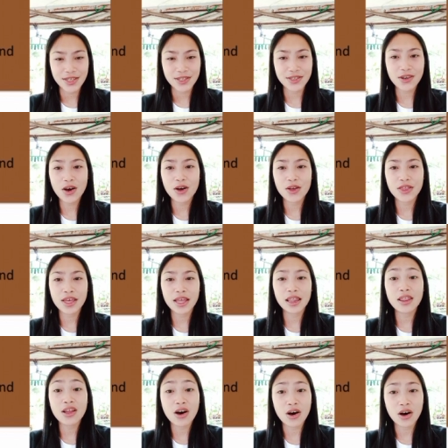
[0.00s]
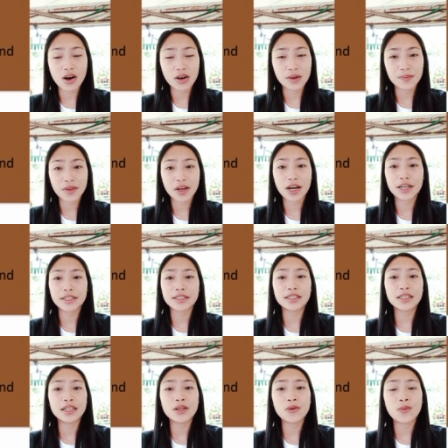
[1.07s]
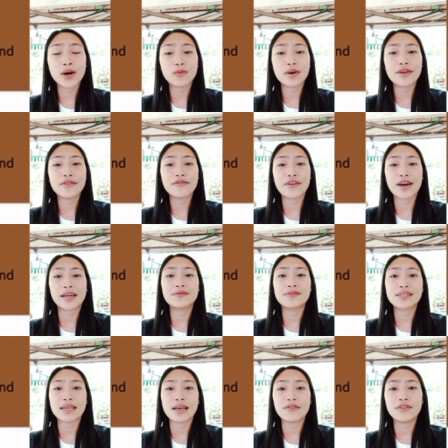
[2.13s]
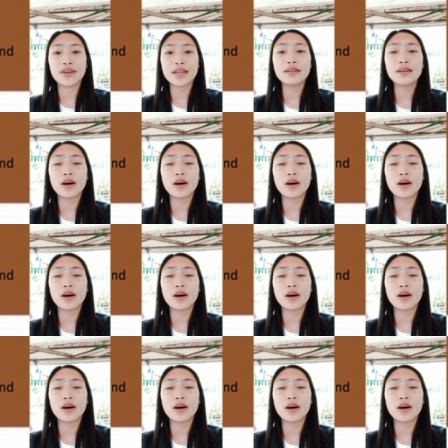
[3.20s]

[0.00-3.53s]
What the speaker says: So the law, Article 1157,